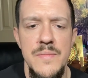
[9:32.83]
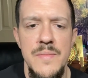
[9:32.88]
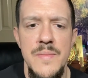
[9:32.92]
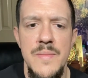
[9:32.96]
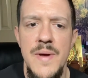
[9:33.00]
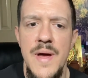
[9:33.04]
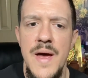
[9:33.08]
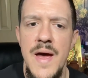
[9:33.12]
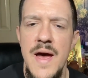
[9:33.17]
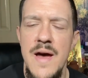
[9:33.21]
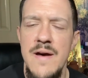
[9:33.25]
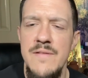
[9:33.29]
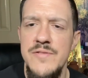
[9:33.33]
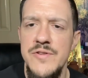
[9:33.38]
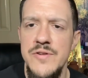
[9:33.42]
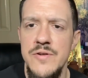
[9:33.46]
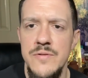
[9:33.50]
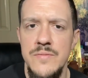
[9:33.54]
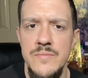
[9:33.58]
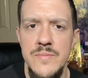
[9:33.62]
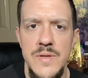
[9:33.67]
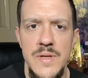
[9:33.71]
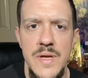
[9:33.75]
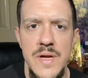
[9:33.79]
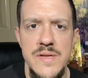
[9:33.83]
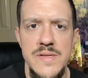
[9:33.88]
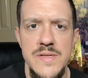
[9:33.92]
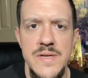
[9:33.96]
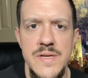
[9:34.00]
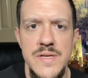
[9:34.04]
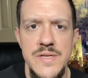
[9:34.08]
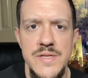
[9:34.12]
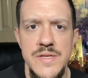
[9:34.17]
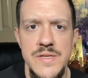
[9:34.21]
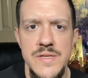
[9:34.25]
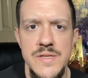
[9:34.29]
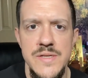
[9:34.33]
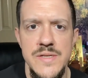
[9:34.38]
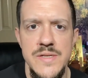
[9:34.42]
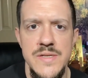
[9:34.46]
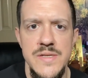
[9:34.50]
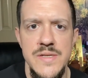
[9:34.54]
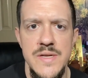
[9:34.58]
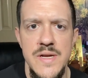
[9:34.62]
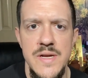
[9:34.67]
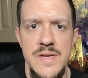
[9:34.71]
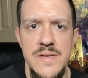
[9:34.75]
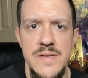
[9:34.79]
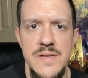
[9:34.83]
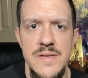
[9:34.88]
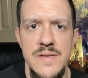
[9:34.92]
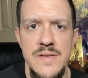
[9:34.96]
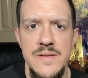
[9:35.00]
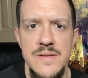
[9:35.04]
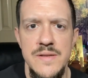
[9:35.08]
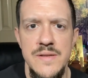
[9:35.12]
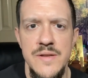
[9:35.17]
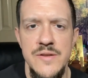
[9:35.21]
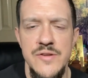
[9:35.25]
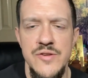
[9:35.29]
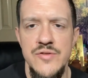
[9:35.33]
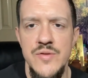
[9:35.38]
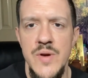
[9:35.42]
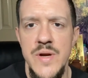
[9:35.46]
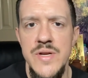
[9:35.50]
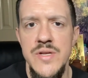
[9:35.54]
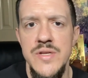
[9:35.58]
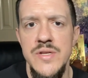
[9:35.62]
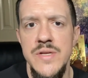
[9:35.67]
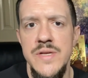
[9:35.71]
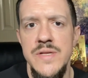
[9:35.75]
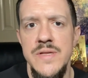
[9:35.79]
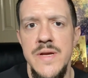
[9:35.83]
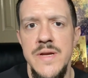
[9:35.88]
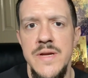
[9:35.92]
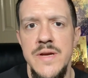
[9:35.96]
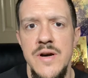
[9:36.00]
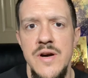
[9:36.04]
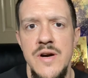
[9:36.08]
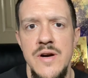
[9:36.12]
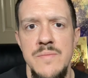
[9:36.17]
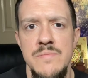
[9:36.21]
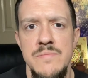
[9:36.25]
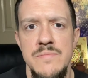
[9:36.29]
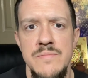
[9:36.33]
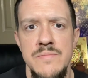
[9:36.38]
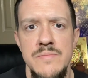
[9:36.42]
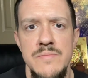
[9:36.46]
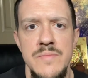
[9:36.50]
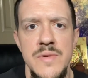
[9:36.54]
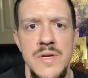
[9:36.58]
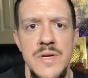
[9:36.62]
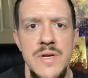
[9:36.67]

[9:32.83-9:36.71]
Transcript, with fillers: have certain realizations, and strangely, they come